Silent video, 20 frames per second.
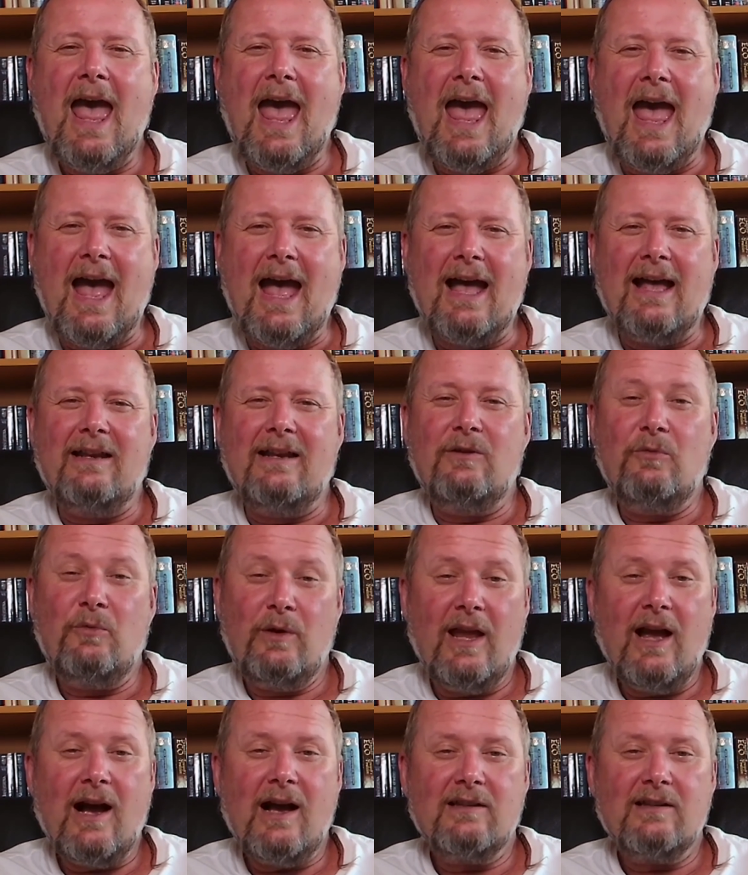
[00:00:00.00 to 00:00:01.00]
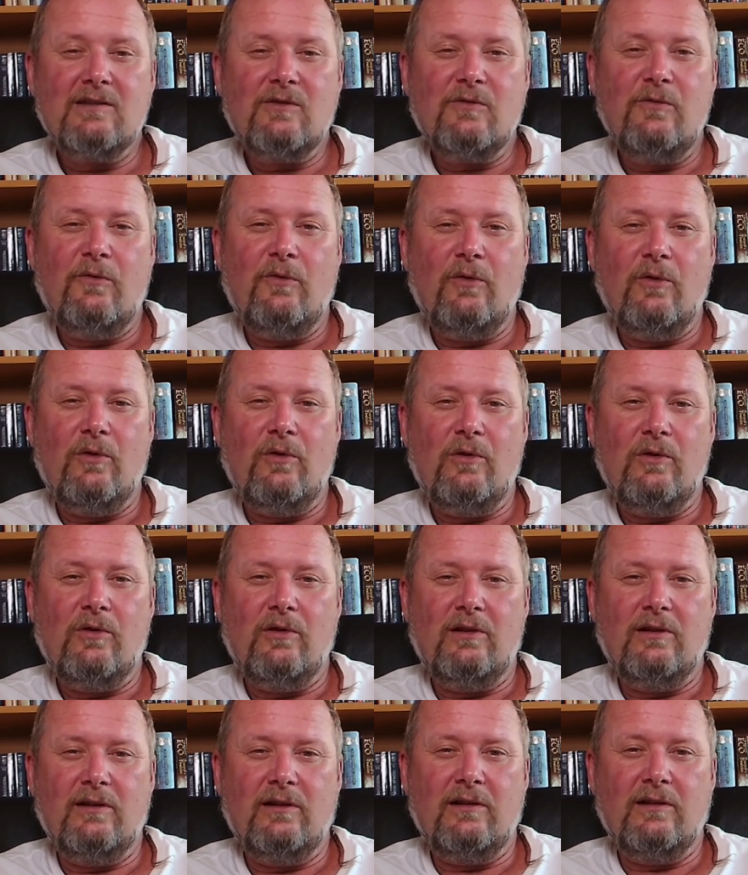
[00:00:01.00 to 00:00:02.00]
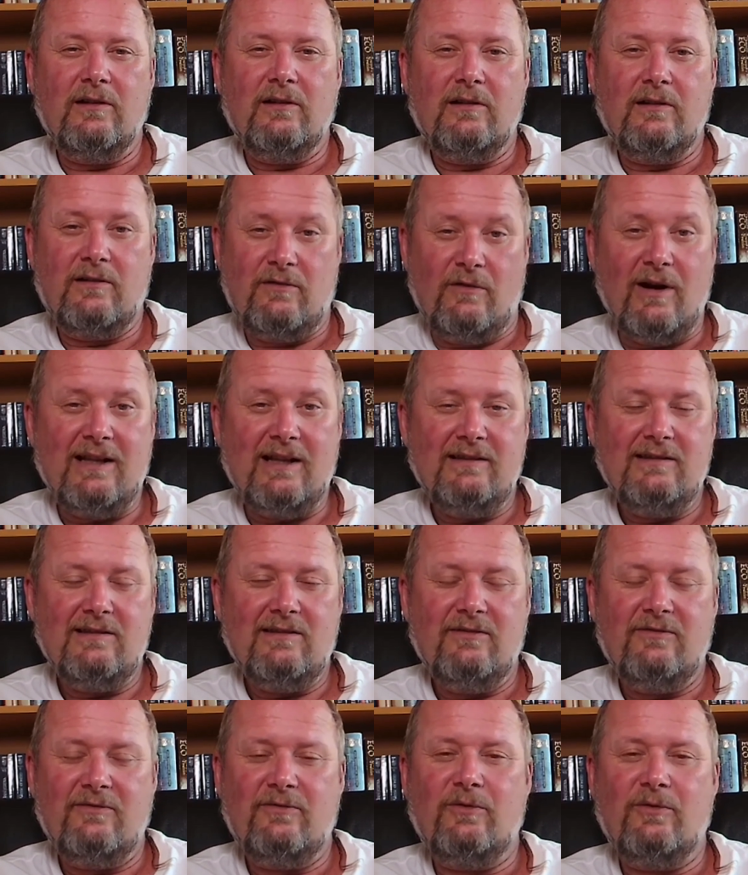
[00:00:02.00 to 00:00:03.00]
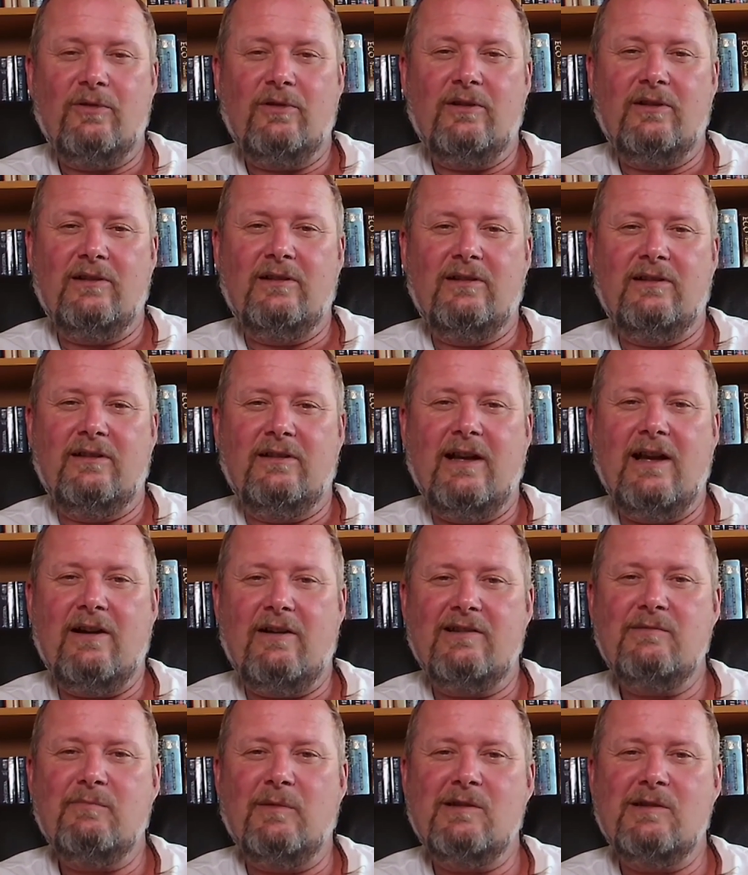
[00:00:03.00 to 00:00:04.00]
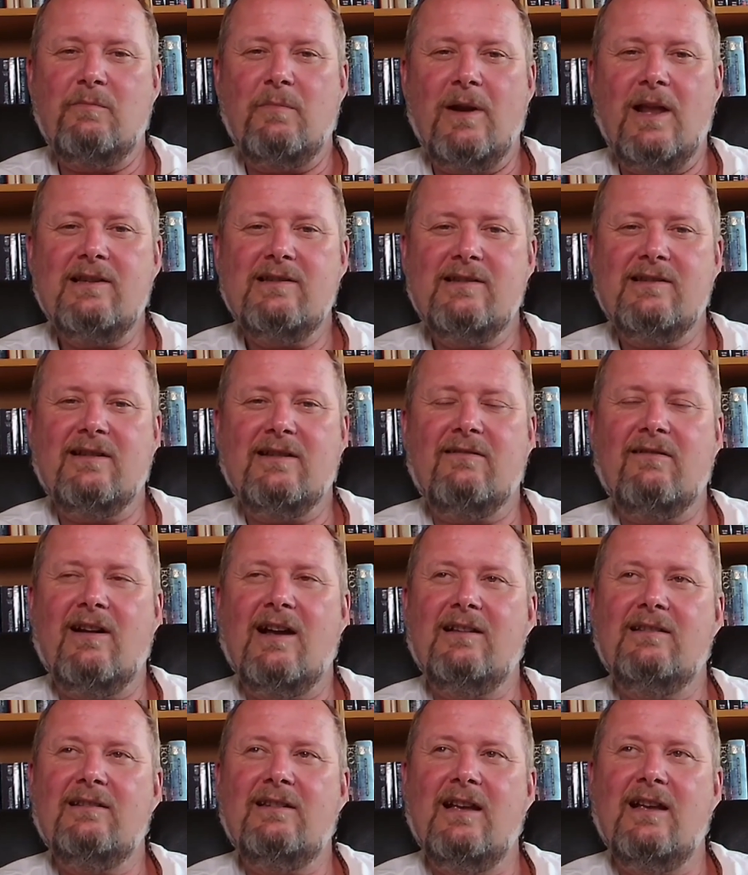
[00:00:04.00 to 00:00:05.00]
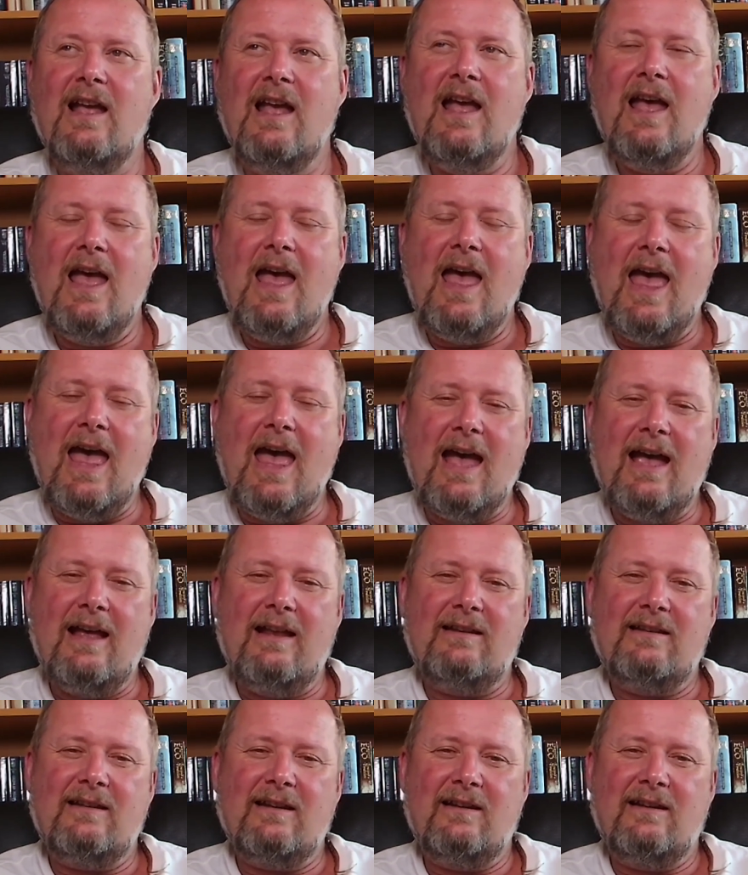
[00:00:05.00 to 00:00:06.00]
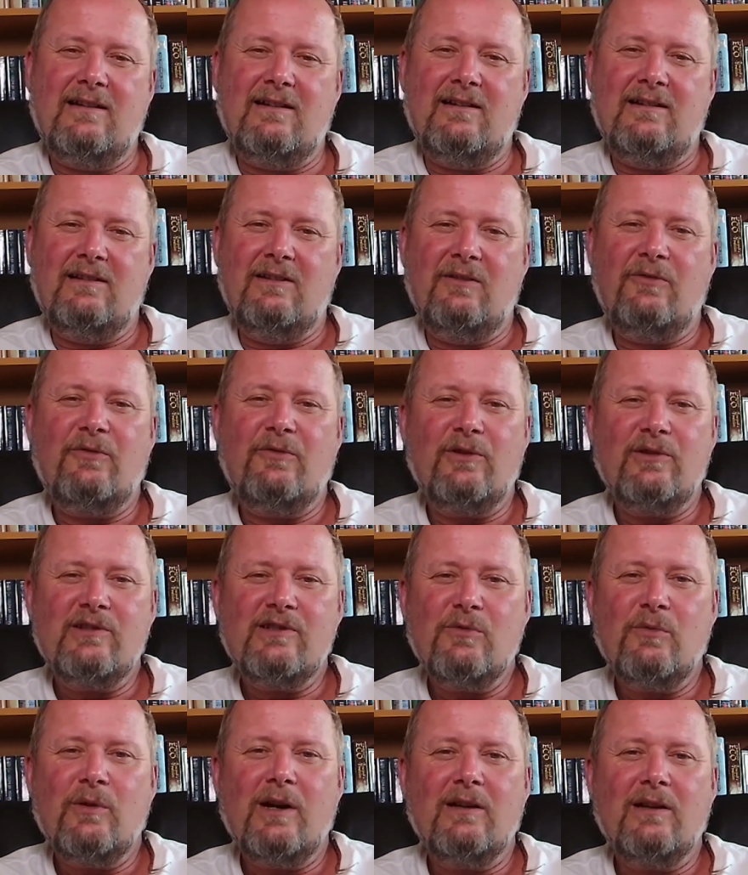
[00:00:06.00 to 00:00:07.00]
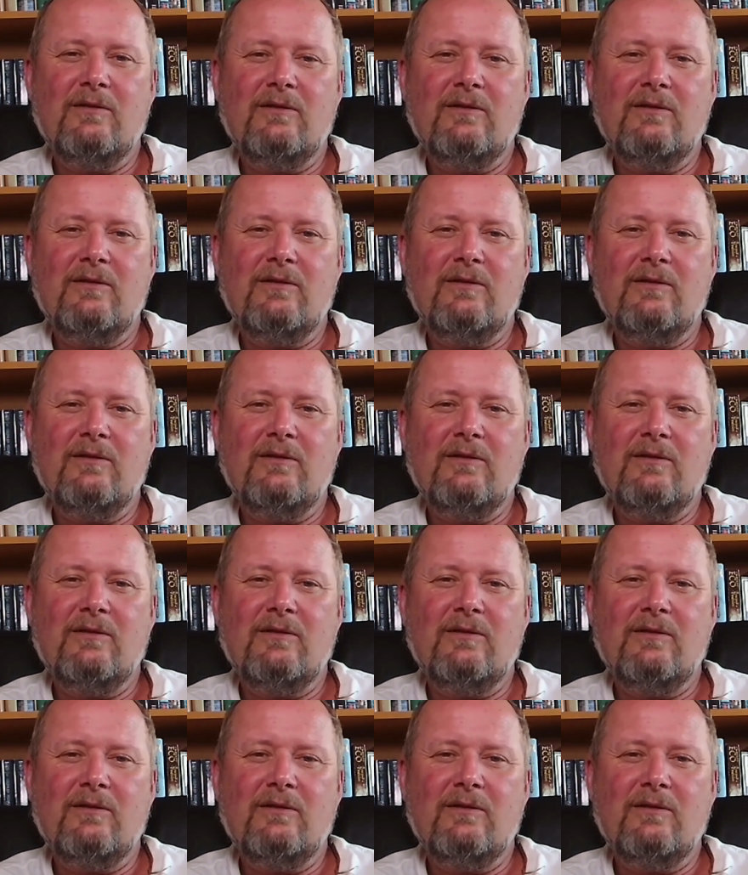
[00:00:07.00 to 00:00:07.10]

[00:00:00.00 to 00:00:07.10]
And we asked for a grant, for Erasmus Plus grant. And the first one,